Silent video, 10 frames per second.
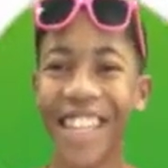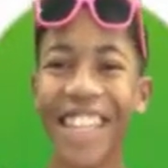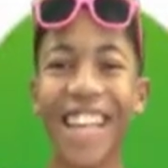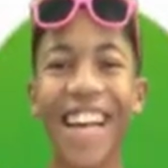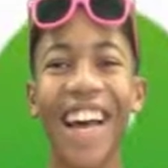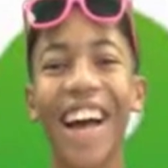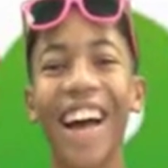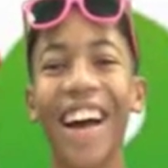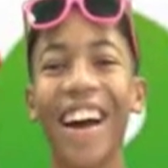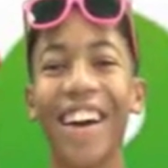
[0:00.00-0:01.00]

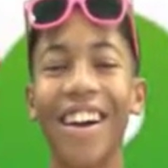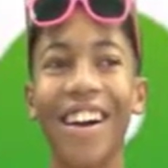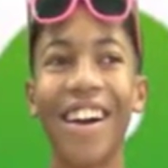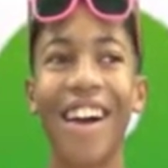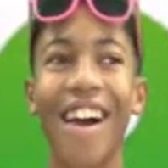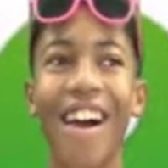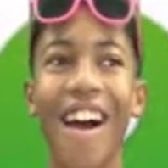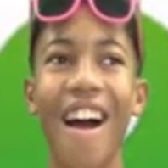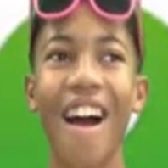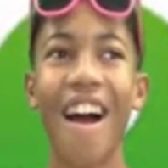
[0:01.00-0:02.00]

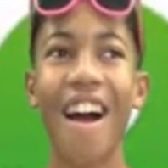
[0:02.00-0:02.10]
The person shown says nothing.